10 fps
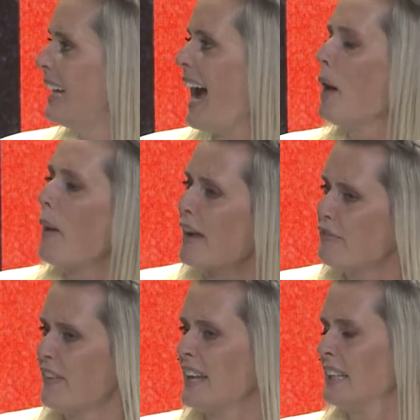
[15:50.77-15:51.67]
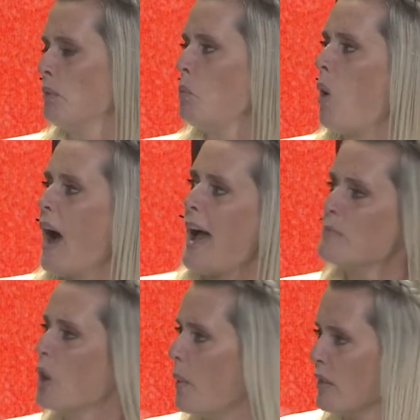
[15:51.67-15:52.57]
How I feel and what
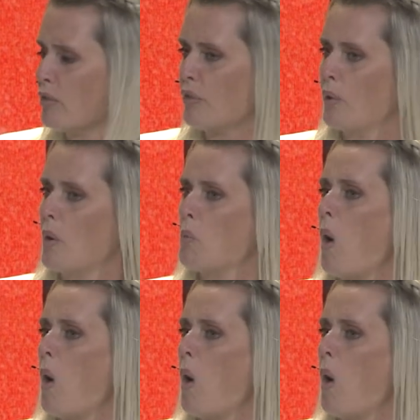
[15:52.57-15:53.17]
I'm going through and